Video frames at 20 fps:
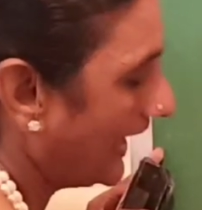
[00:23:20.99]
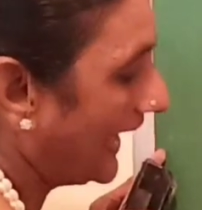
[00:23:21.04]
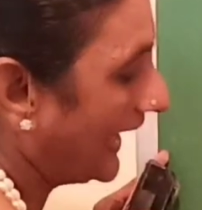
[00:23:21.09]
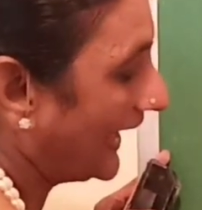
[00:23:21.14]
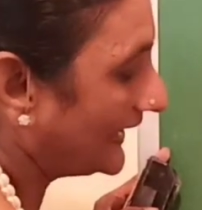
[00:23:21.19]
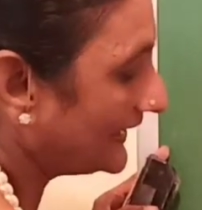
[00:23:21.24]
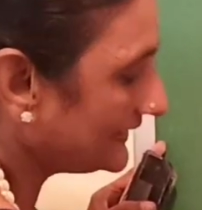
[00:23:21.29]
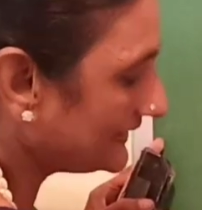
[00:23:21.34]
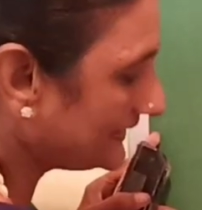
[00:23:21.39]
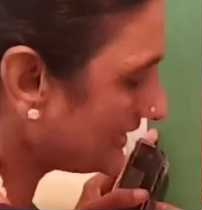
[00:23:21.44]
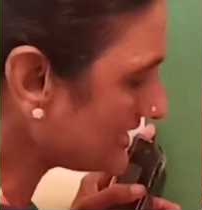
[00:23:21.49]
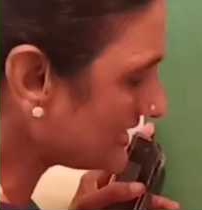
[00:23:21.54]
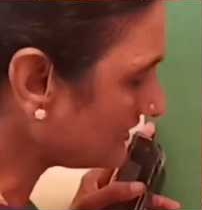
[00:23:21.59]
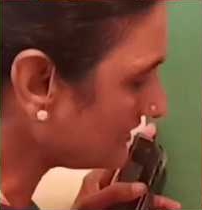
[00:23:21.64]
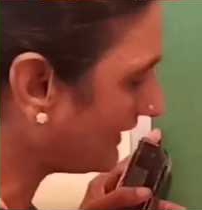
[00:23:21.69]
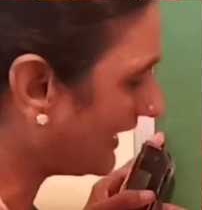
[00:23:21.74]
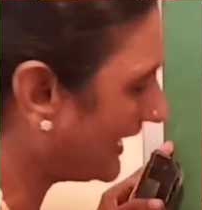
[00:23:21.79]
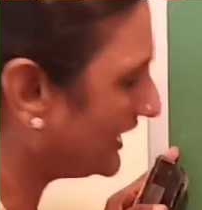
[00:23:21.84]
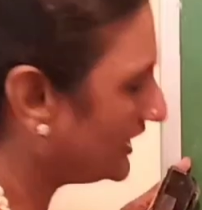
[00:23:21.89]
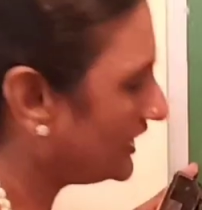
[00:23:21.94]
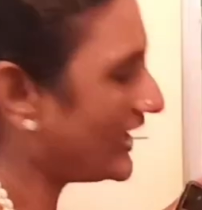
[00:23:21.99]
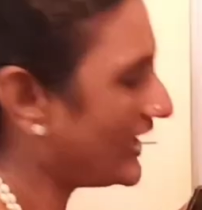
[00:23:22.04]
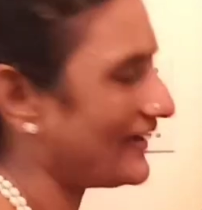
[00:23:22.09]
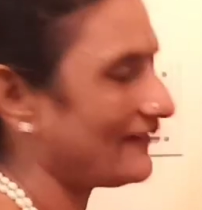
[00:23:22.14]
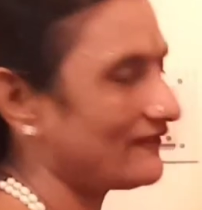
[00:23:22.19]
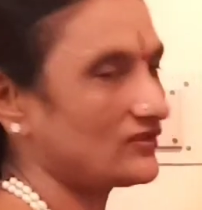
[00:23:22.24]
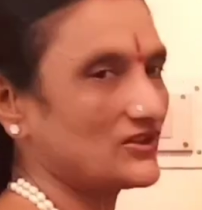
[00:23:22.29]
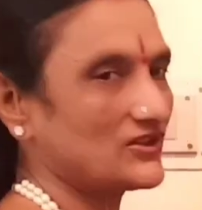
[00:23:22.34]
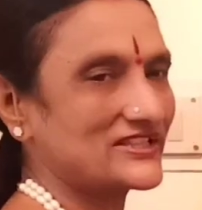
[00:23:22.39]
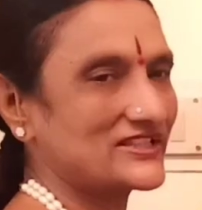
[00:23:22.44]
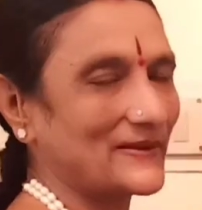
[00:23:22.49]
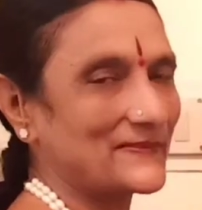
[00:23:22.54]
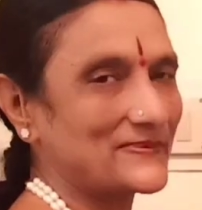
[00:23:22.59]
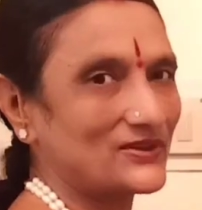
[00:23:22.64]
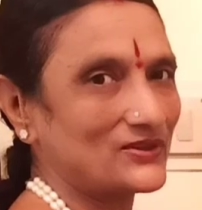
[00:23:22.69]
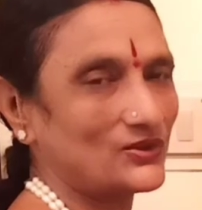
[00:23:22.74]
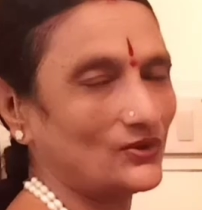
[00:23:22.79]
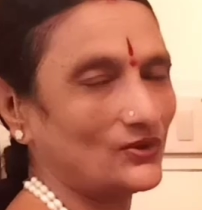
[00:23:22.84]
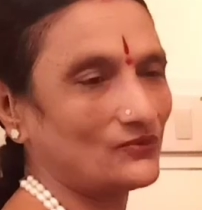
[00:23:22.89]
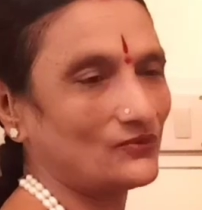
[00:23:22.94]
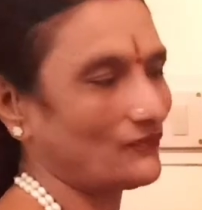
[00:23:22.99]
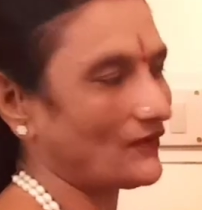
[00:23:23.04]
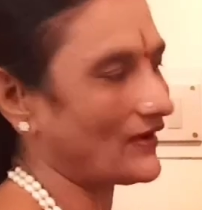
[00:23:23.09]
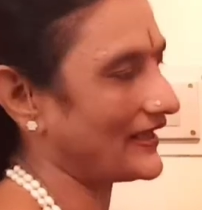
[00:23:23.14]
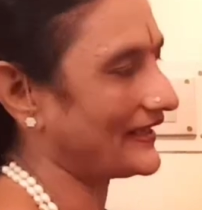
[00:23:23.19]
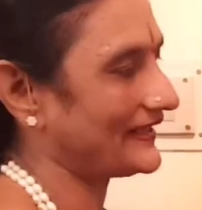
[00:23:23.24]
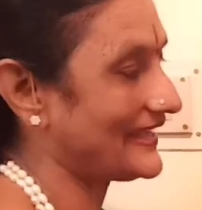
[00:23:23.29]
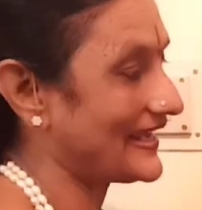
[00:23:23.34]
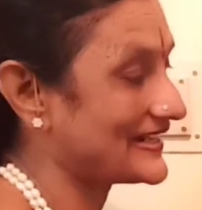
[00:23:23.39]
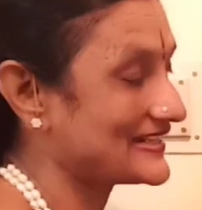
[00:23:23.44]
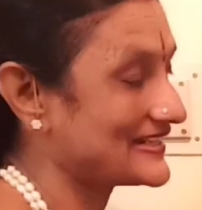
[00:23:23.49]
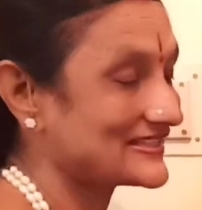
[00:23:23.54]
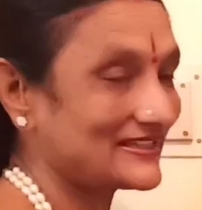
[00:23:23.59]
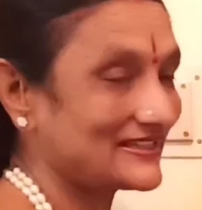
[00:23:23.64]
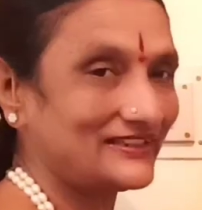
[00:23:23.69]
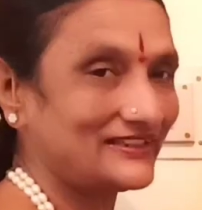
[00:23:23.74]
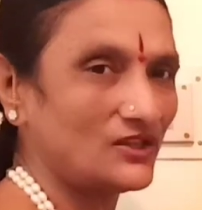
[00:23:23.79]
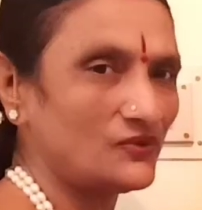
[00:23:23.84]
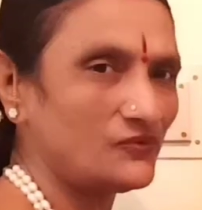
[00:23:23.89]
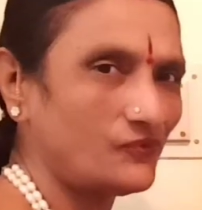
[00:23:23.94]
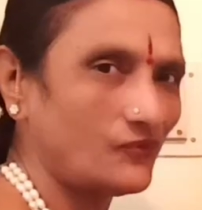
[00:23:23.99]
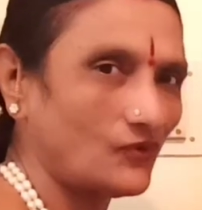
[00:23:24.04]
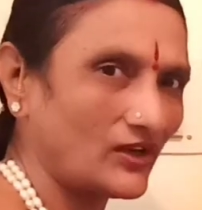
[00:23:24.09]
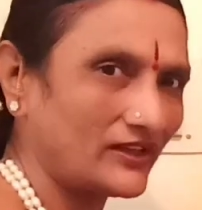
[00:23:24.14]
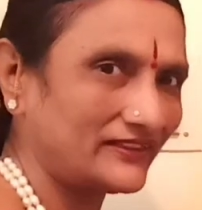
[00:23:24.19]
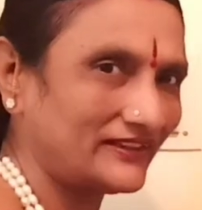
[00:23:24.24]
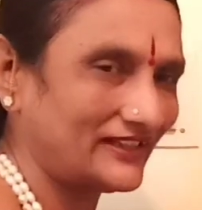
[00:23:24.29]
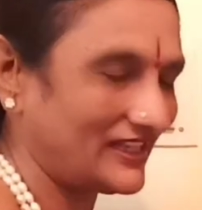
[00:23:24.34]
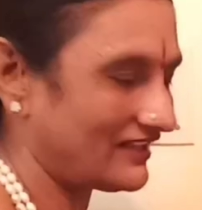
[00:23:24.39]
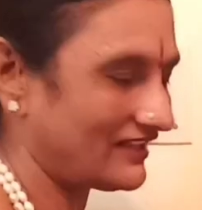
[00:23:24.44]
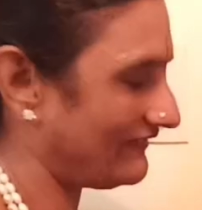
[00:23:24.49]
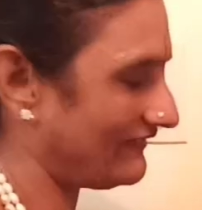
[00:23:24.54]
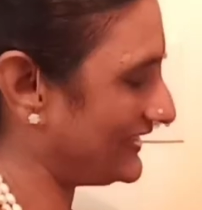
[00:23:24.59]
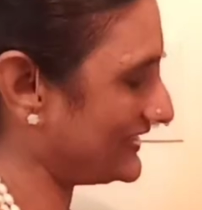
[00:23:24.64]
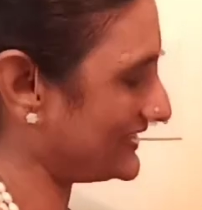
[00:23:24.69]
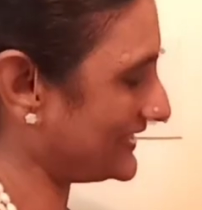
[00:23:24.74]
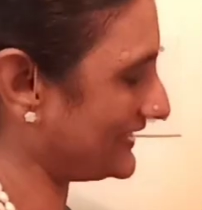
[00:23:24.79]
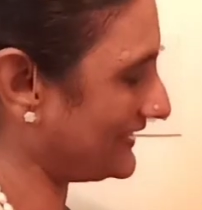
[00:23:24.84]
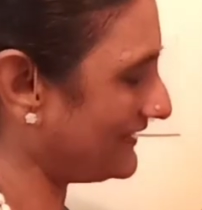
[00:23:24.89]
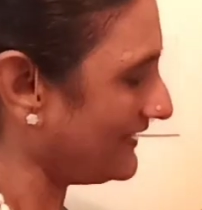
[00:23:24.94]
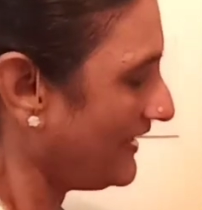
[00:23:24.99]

and this value I have to substitute for x in the fourth equation,